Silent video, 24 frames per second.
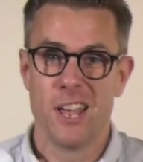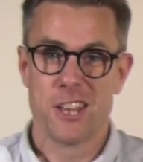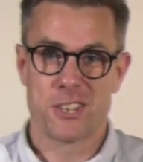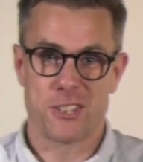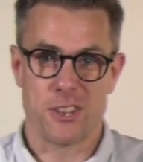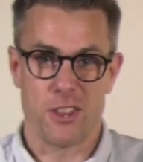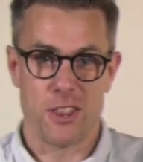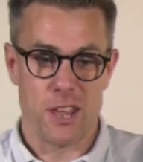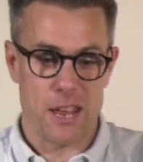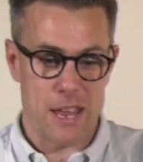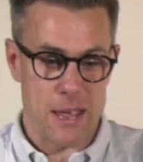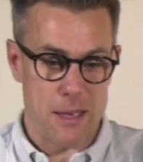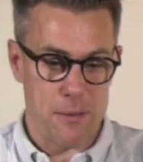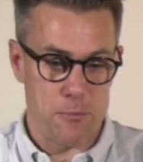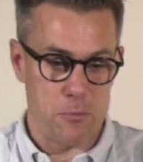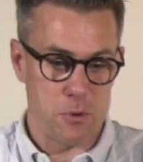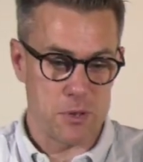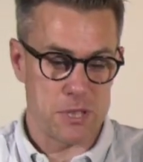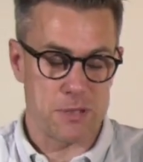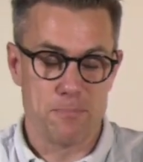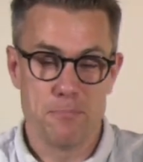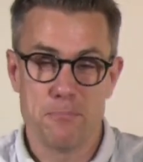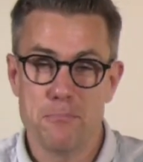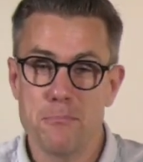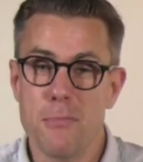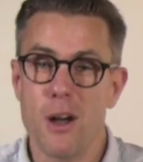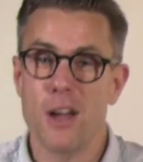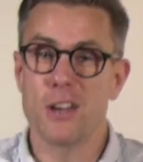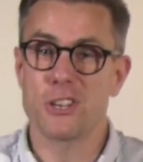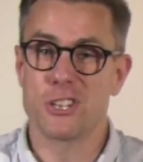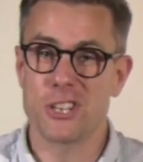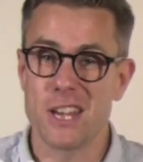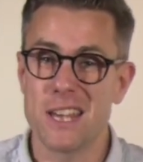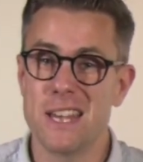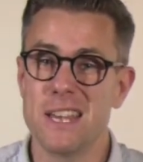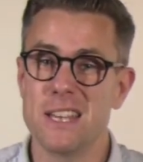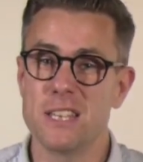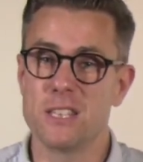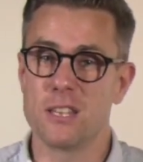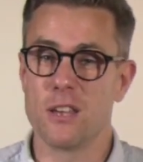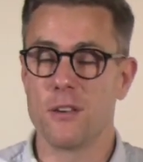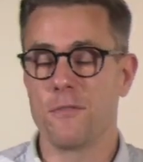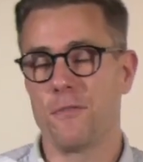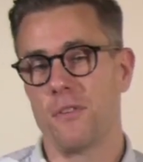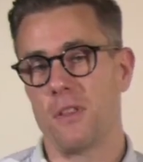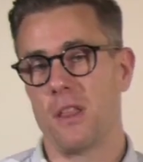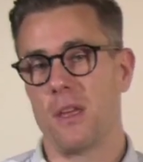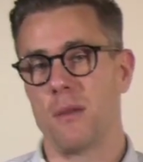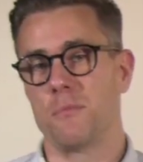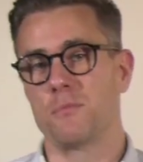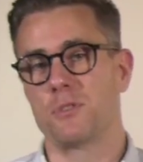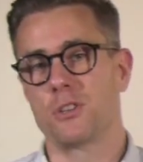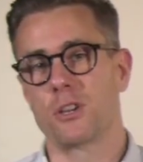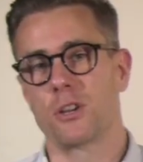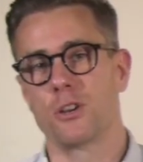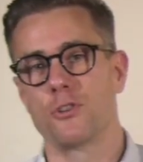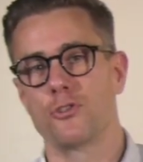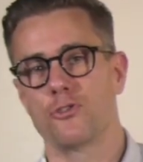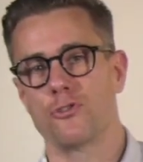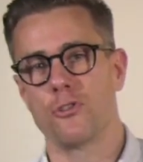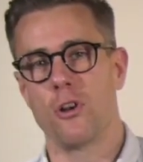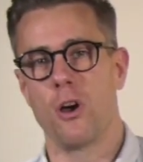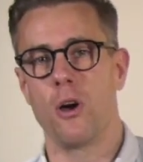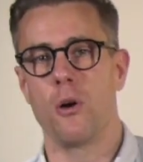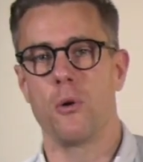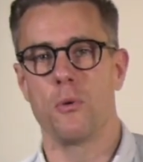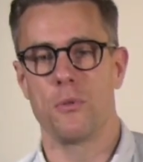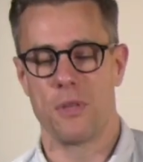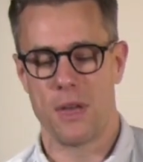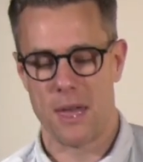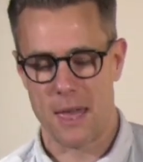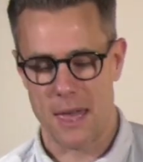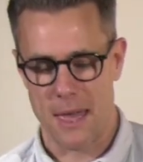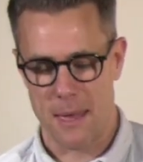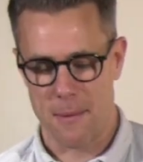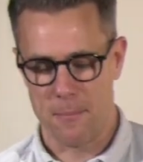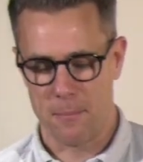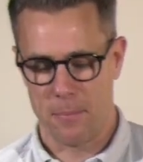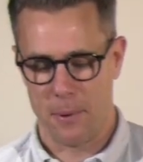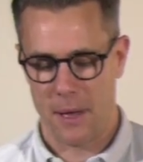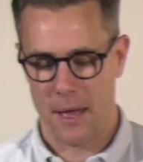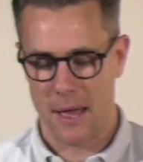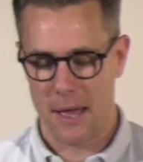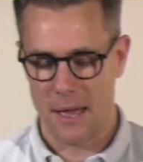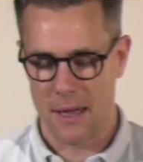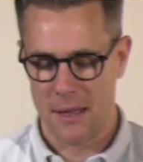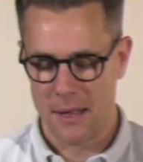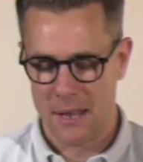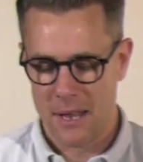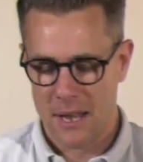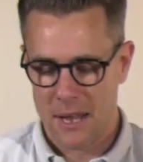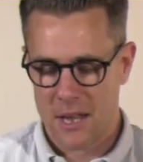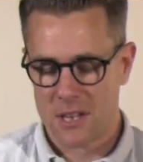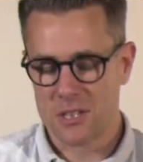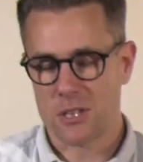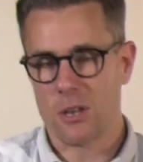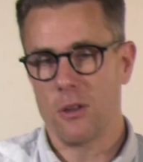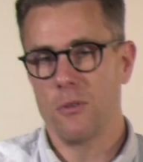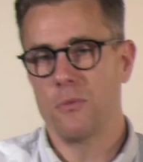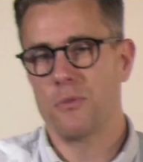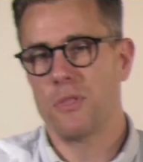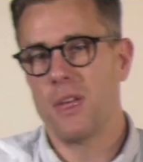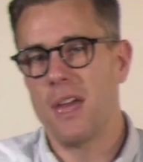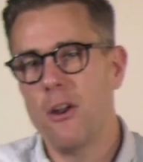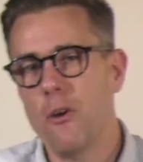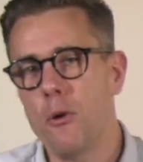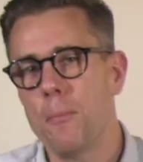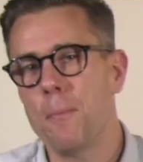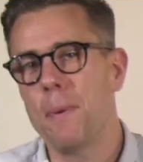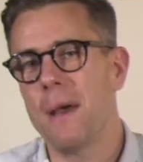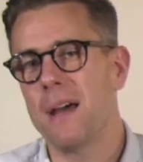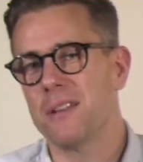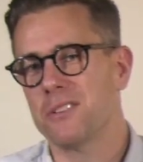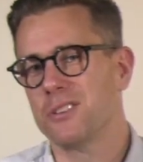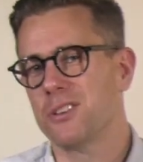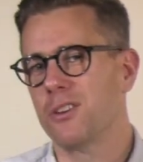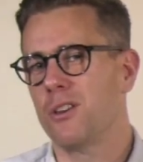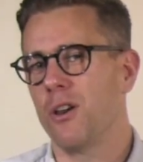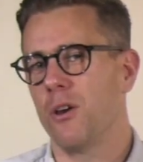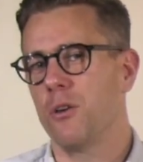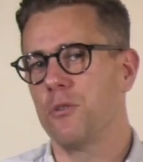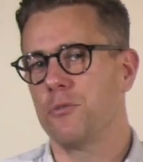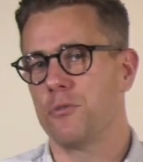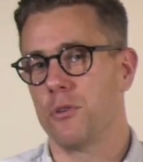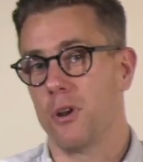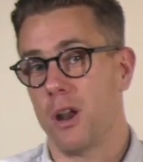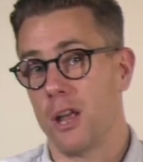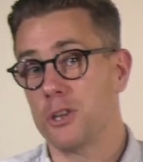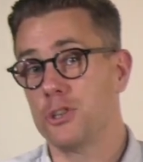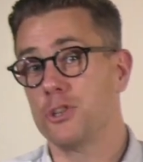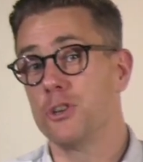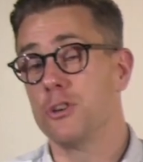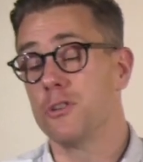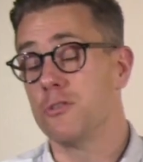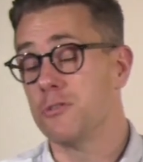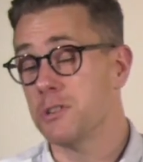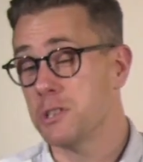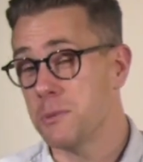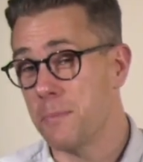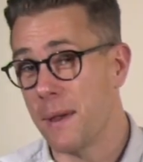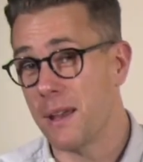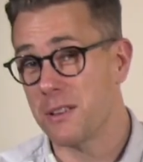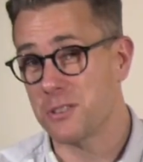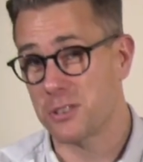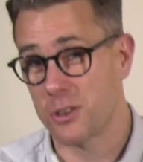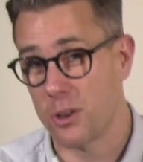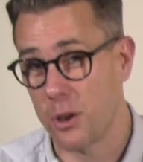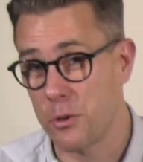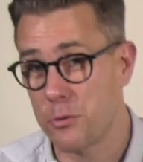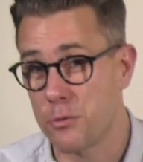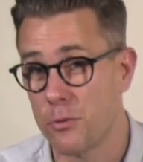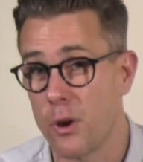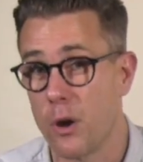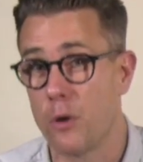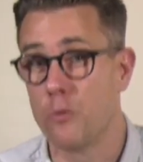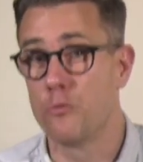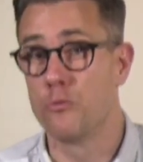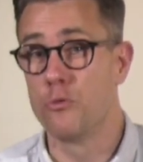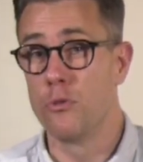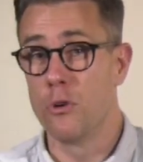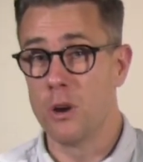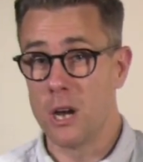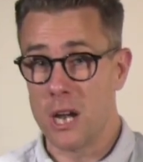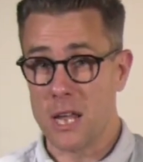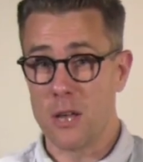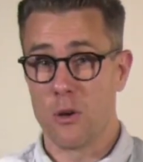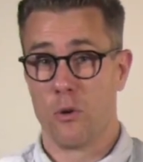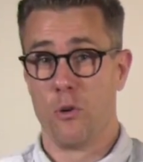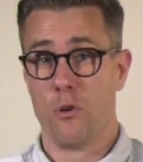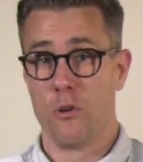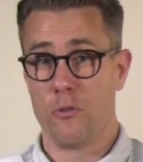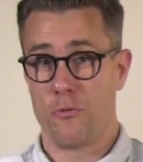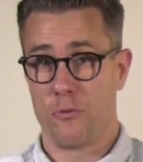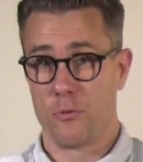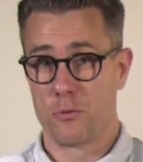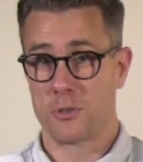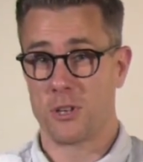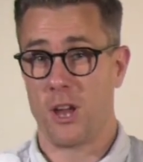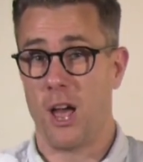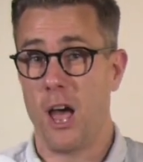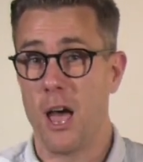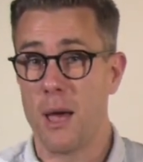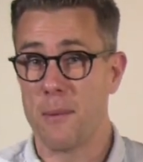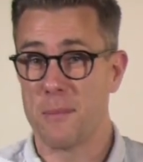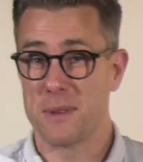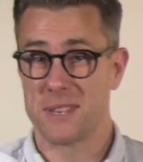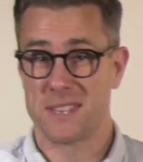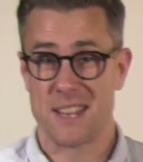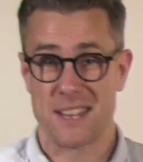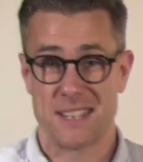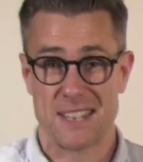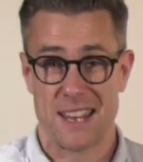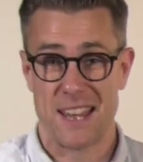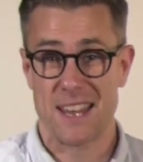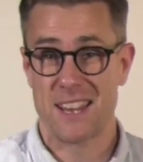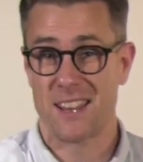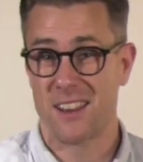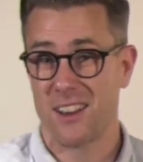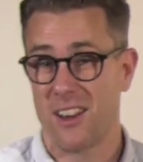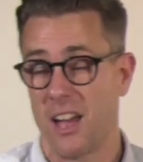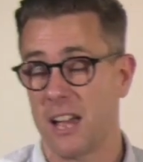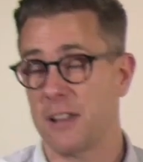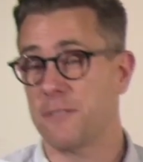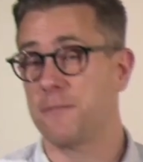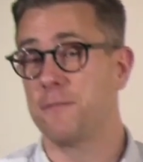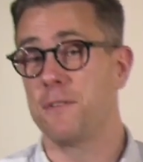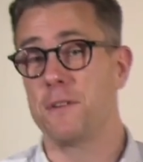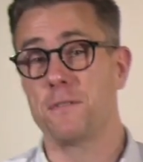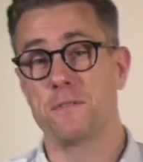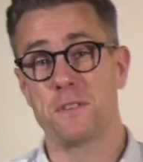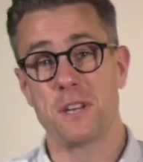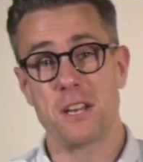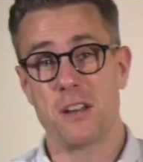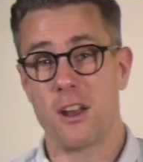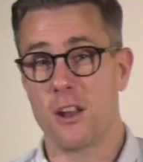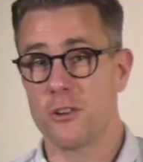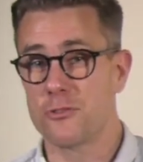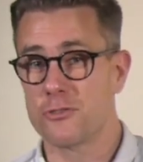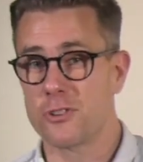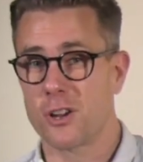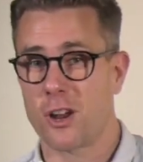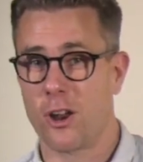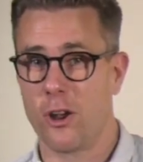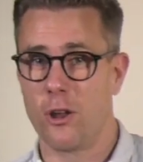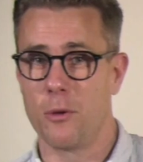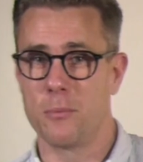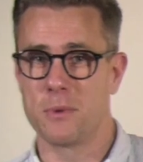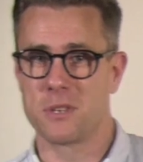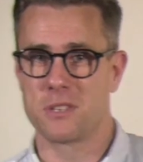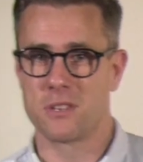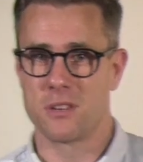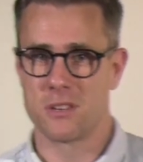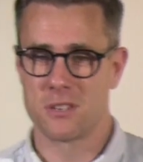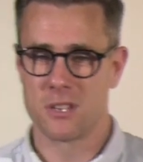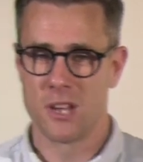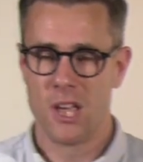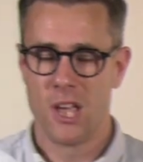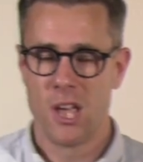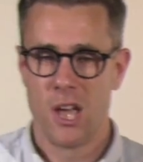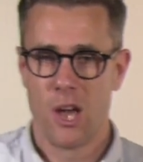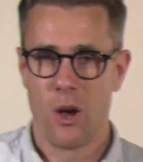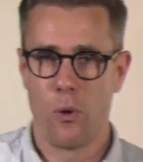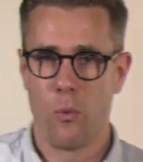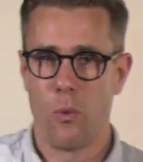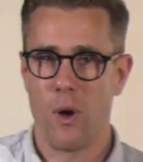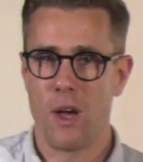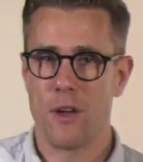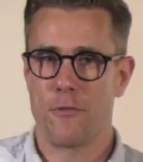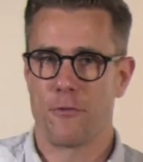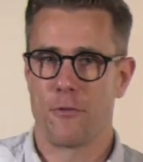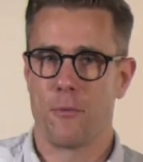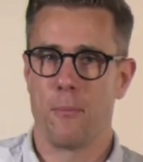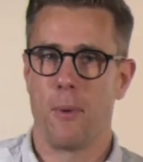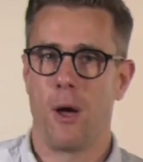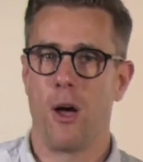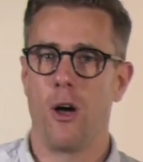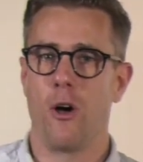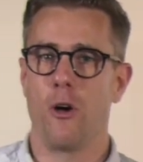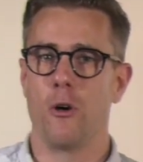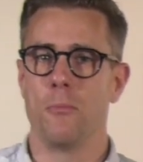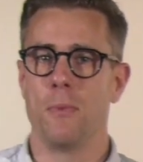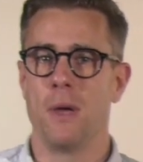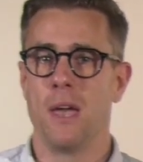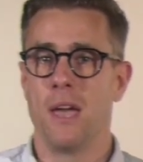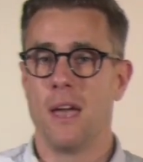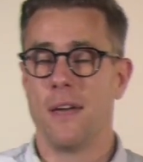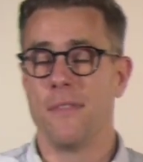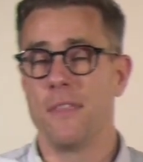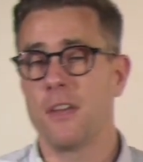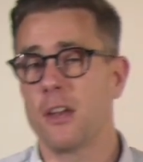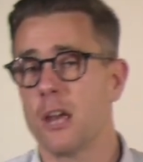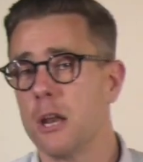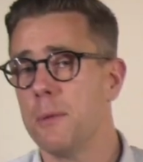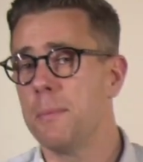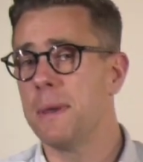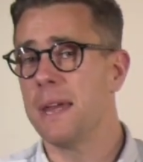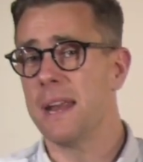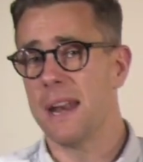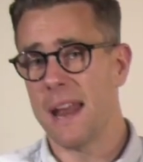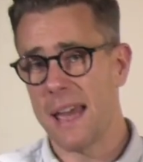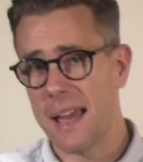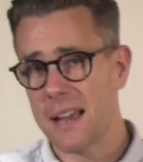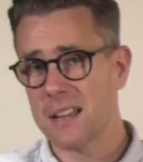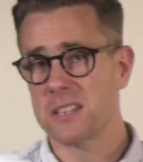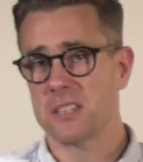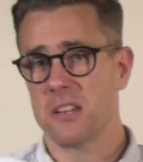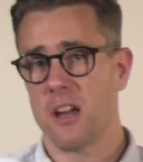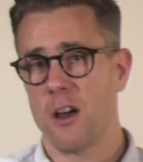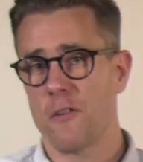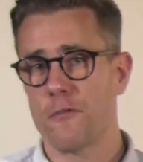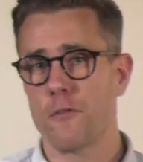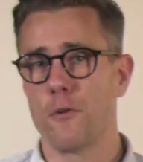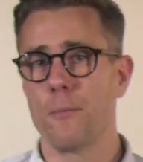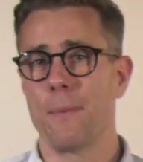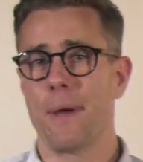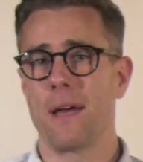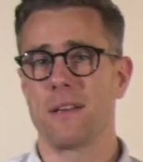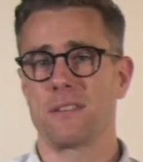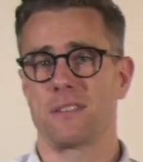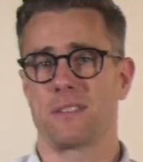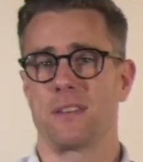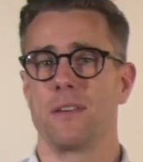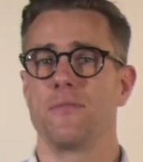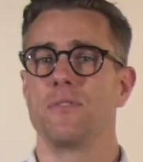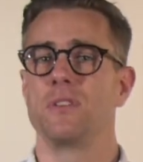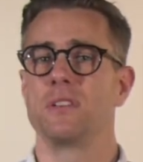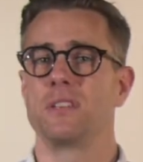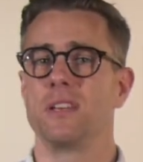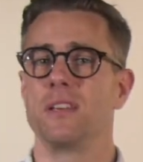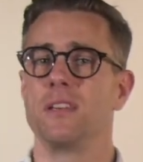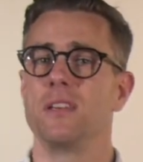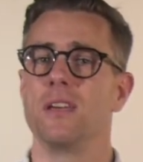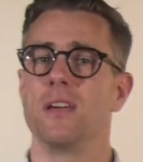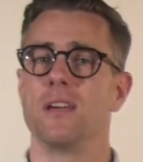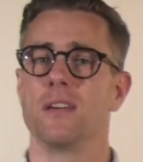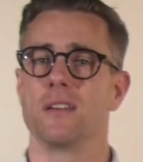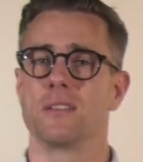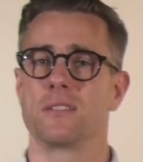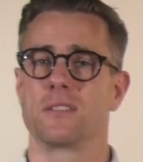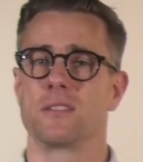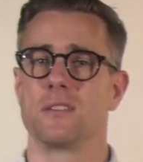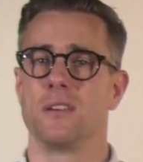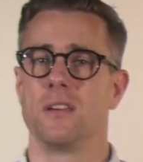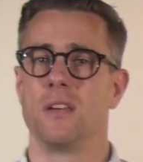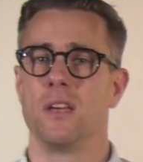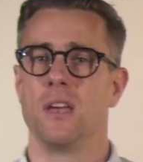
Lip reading: so that it was much easier for them to control their empire. And so they're about to go through it. Like Judah is about to go through a really awful time as they're taken like 1,500 kilometers away from home. And they're going to be in exile for about 70 years.